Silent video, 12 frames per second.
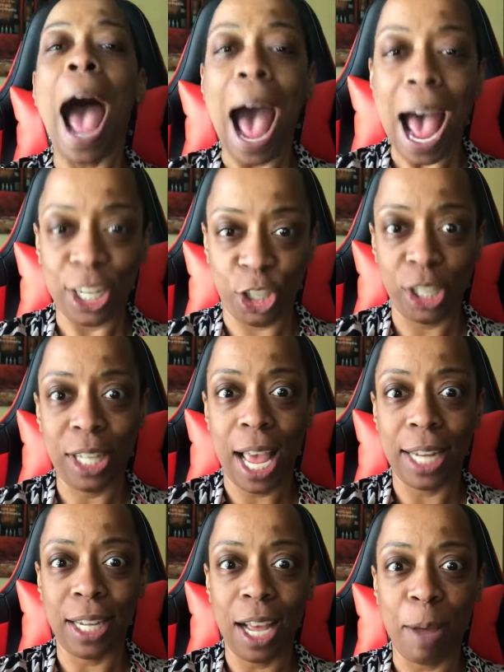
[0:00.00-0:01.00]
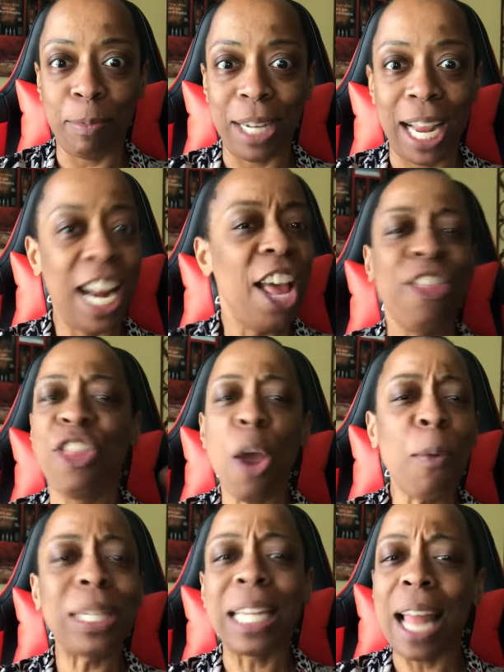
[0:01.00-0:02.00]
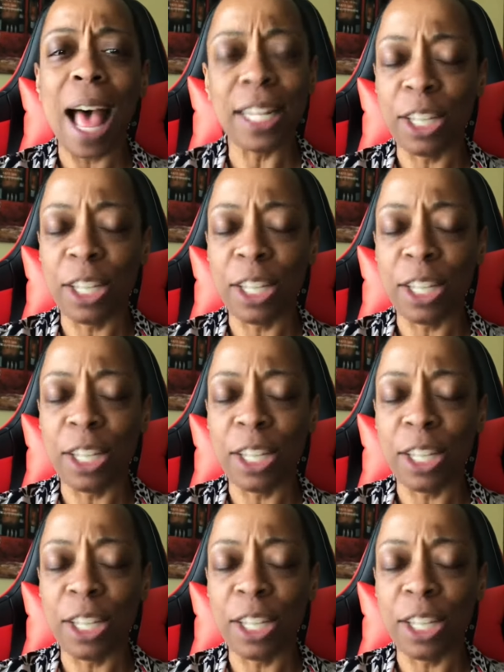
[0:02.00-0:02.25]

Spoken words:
I just had to update. There was lots